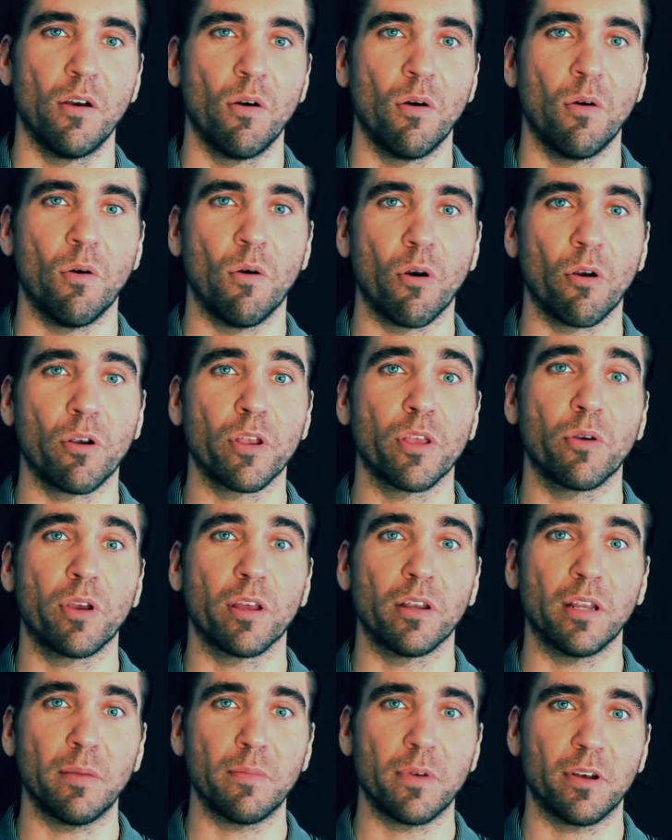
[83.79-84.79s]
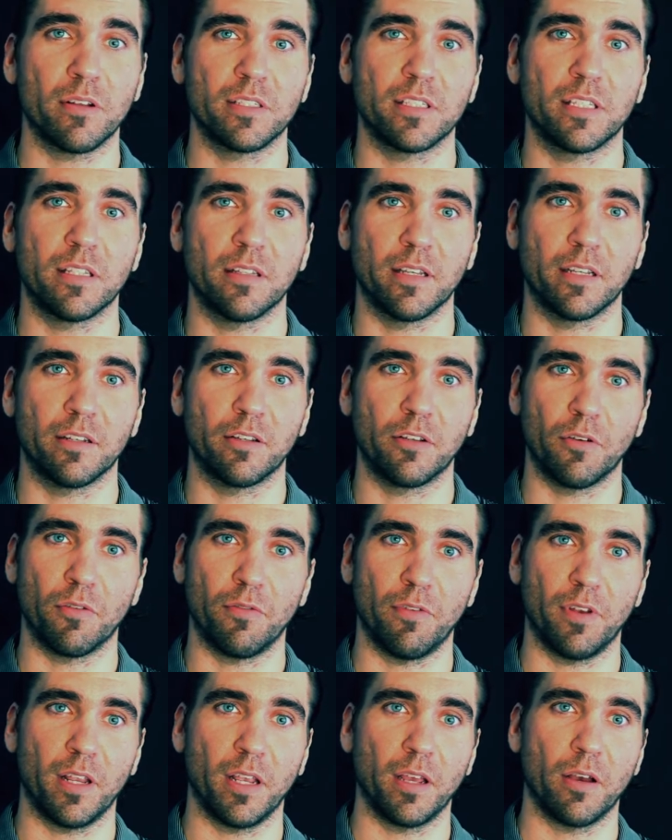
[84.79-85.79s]
Or you can email us the link to your
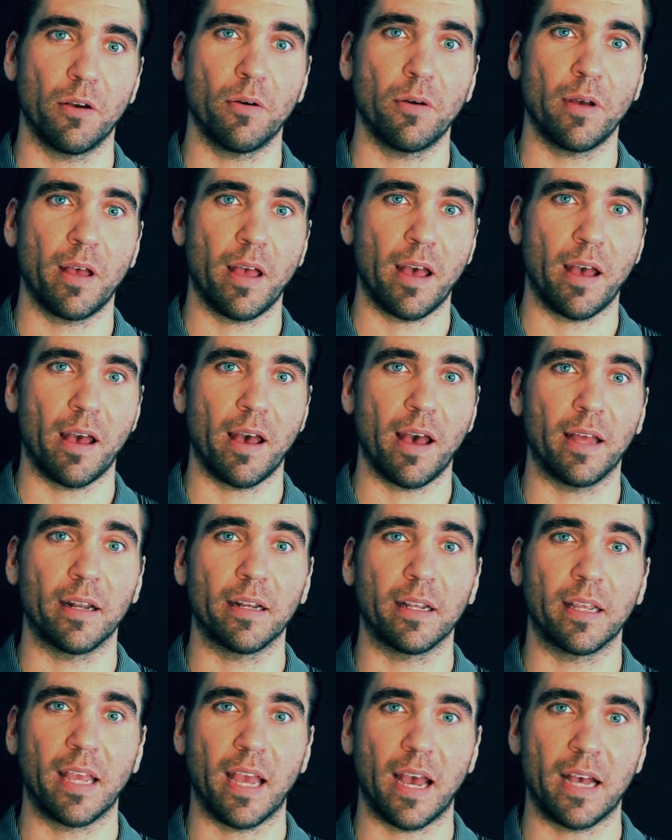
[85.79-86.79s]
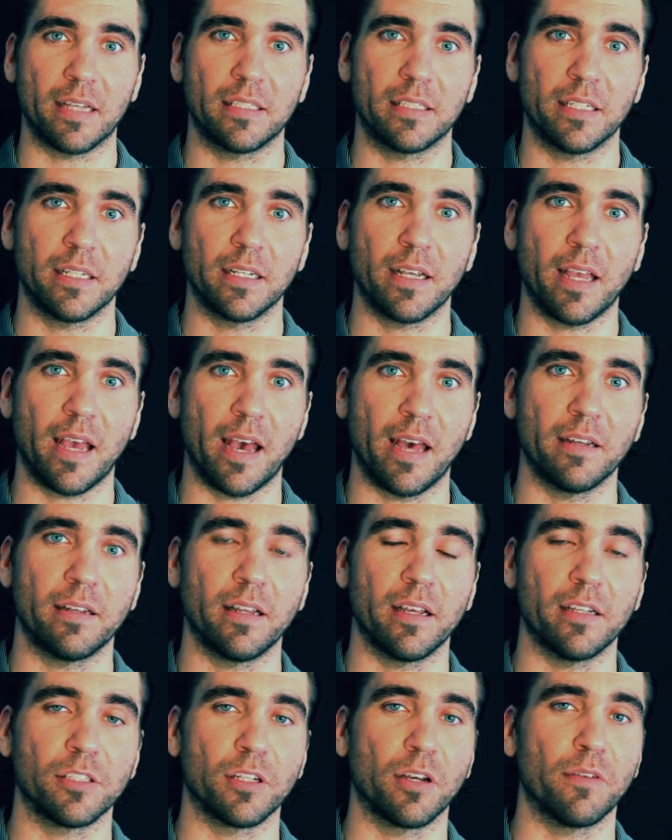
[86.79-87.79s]
video at
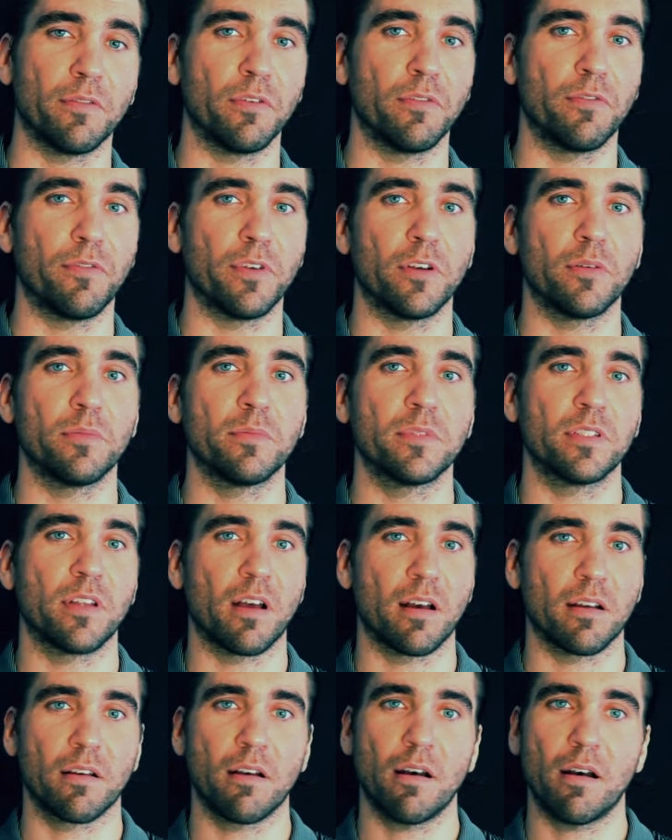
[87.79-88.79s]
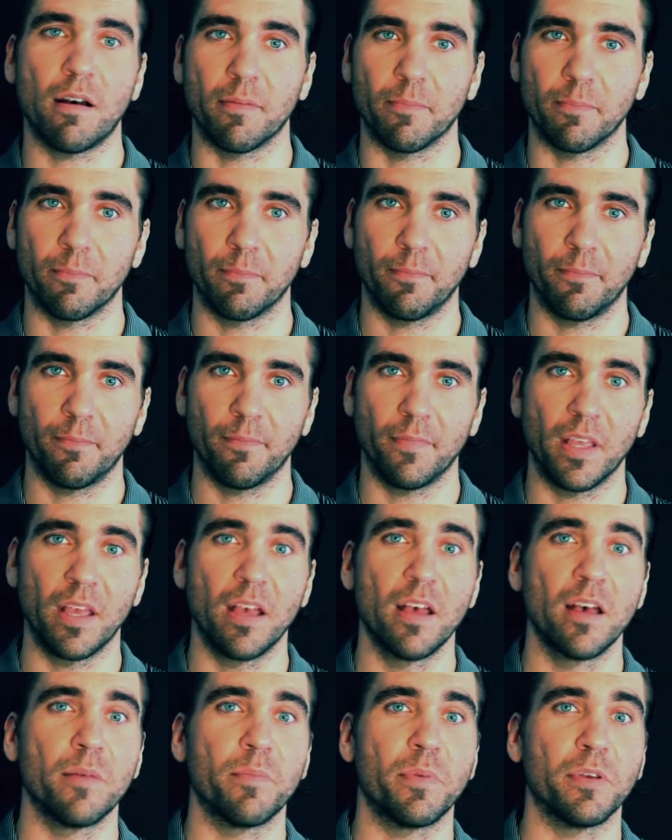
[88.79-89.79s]
casting@dejavufilms.com.
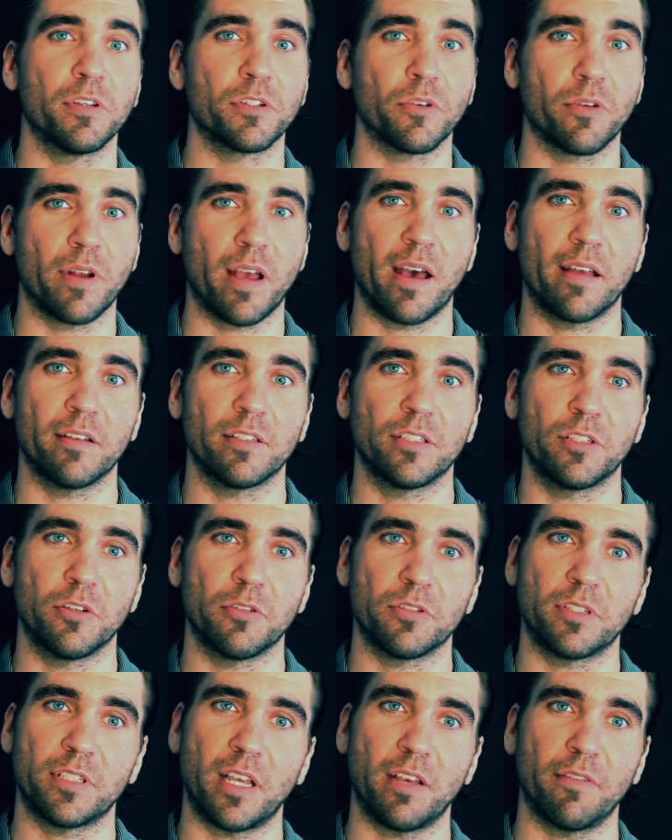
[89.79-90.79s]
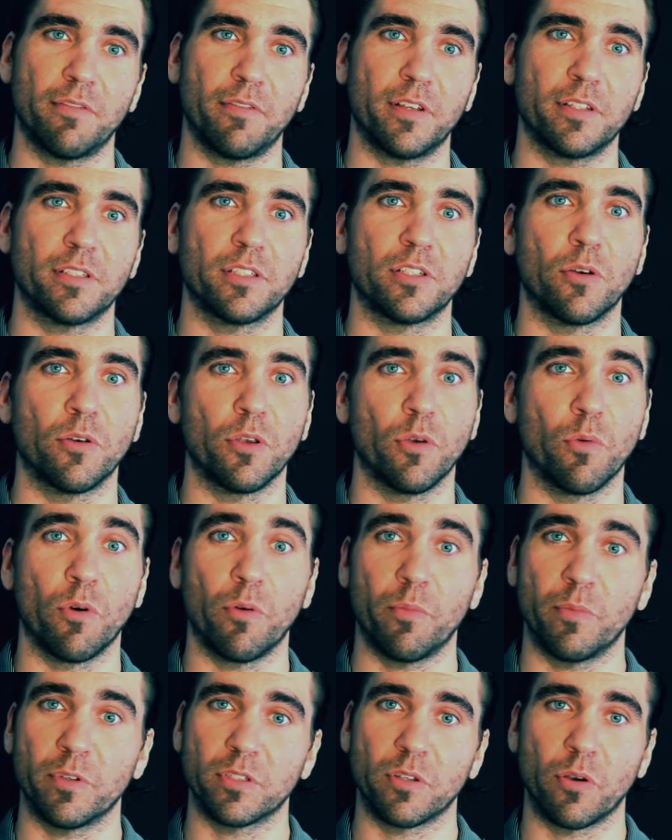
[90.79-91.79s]
Be sure to add us to your safe list so you
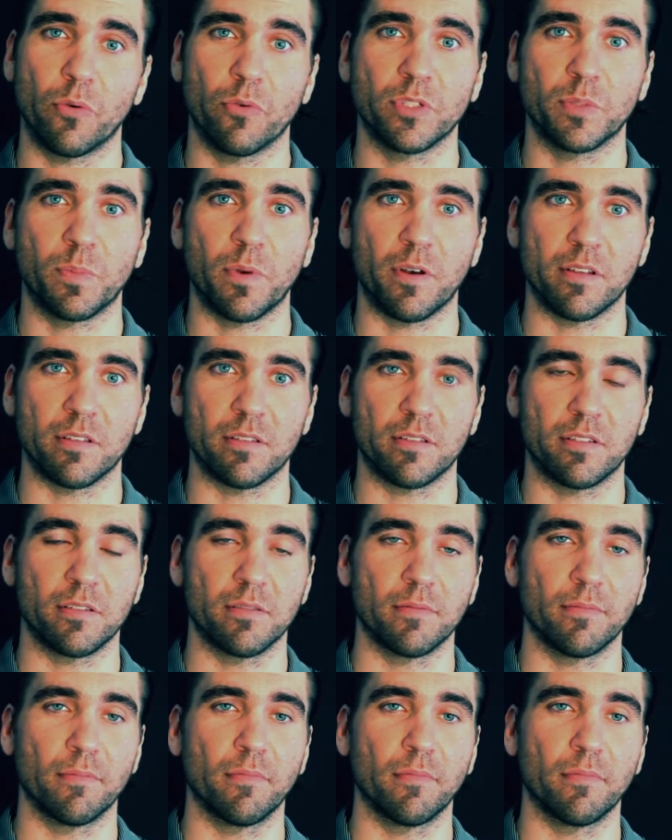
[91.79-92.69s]
won't miss our response.